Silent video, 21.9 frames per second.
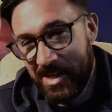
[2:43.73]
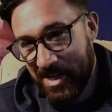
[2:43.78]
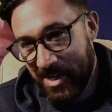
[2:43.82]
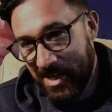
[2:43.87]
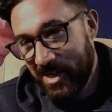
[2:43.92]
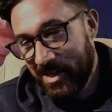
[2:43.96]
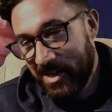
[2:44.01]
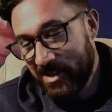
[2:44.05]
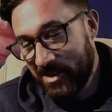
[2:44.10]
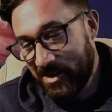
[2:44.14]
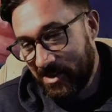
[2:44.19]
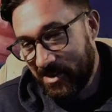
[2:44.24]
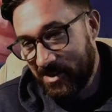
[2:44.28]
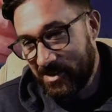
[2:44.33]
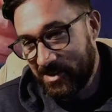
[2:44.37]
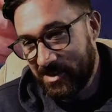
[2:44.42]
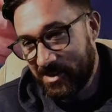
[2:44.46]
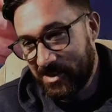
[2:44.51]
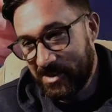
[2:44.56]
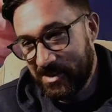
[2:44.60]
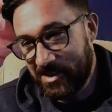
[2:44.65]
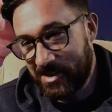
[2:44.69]

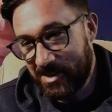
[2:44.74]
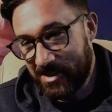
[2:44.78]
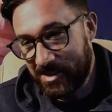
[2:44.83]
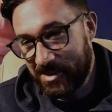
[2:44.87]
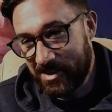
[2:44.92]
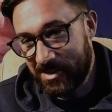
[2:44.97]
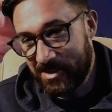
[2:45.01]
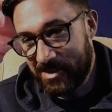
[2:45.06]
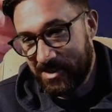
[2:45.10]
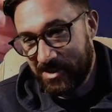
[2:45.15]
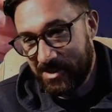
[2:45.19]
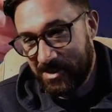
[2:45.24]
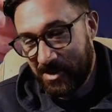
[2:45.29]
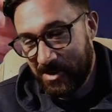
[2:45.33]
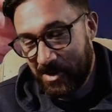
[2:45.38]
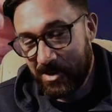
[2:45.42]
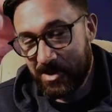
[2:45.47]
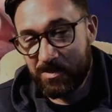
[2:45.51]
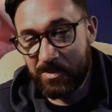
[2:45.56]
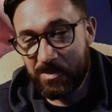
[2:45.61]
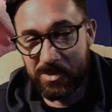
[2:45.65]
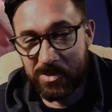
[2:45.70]
And the
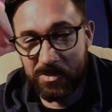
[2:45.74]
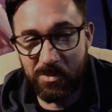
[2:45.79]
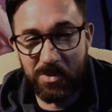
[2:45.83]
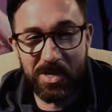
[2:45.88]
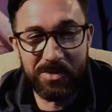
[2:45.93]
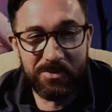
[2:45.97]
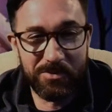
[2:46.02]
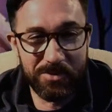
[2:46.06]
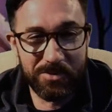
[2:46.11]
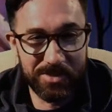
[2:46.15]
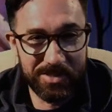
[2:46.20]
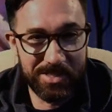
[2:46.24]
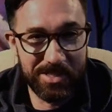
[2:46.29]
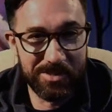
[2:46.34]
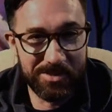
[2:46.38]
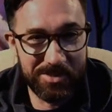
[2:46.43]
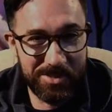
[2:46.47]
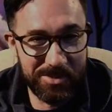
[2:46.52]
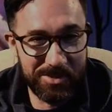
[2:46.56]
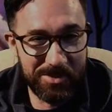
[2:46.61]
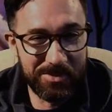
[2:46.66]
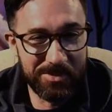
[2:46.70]
husband's wife was there
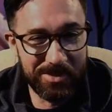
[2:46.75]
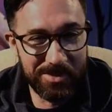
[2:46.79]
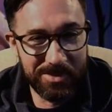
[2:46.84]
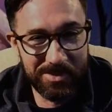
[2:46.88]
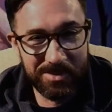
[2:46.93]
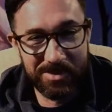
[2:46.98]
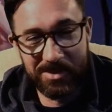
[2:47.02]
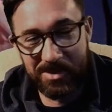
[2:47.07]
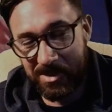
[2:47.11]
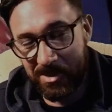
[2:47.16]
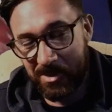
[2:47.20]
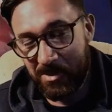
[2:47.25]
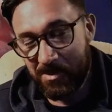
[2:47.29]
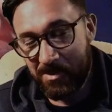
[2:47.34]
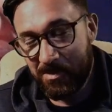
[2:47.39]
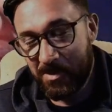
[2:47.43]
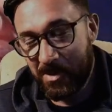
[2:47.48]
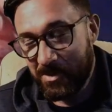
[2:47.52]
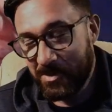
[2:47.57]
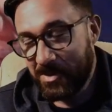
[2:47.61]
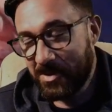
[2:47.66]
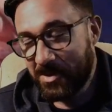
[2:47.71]
too, and they're
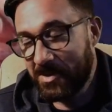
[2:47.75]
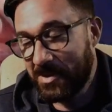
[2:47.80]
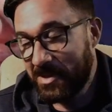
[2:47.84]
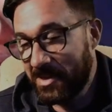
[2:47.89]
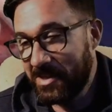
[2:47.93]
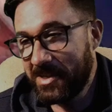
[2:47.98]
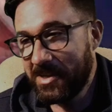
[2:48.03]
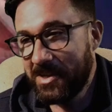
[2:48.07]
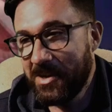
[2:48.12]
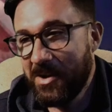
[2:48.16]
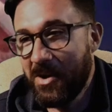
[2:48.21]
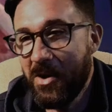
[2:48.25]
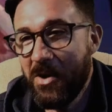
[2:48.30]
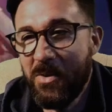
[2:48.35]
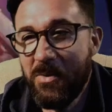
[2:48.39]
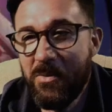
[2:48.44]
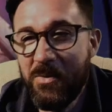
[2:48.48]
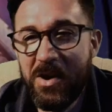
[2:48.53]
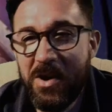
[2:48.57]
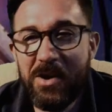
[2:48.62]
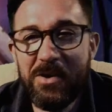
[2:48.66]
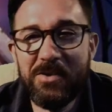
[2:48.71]
both like, oh
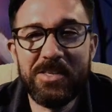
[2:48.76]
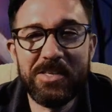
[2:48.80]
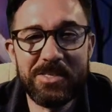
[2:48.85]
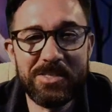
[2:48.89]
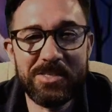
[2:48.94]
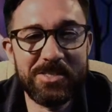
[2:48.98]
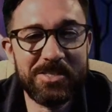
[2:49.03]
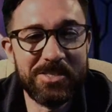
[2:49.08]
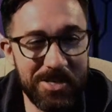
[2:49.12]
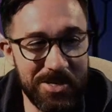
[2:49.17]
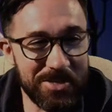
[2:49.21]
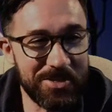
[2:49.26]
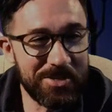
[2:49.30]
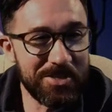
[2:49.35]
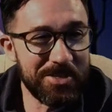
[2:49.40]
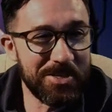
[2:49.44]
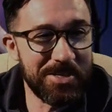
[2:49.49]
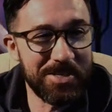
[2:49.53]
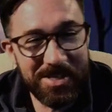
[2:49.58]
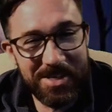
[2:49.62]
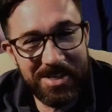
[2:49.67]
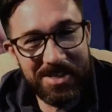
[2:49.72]
wow, that's such a
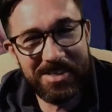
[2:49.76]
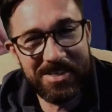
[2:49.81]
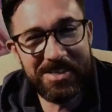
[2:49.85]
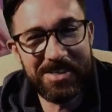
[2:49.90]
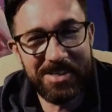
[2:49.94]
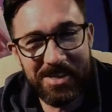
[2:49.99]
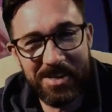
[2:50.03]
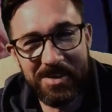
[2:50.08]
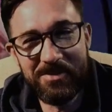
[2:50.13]
good idea.